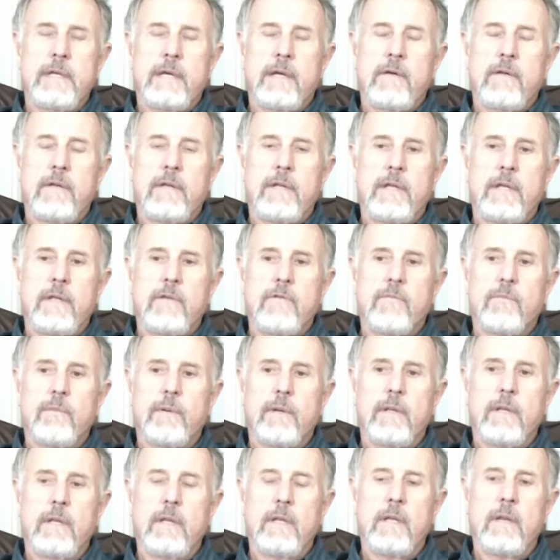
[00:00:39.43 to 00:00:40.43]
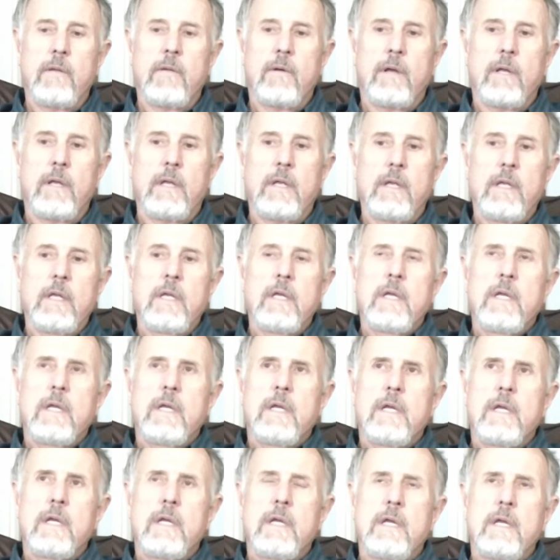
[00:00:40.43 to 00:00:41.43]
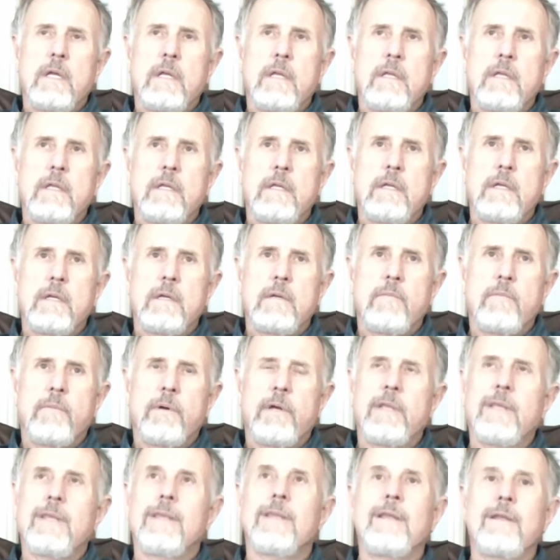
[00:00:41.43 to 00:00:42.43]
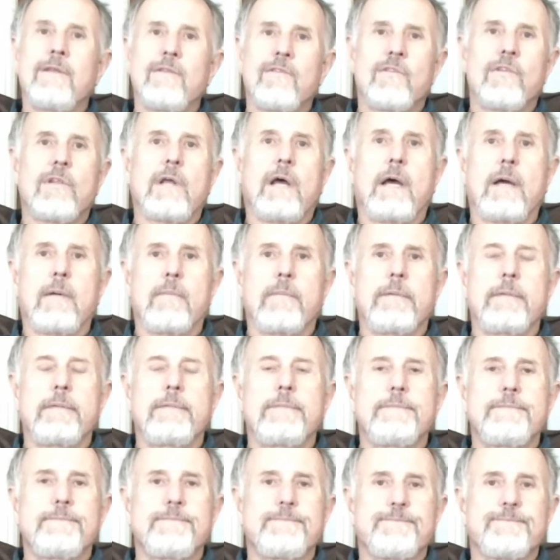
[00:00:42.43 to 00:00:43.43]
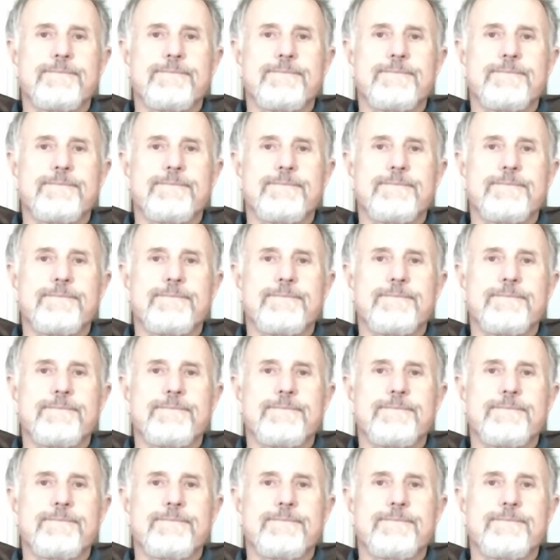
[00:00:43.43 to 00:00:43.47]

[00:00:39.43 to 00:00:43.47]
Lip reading: nowadays, but anyway, but then stopped.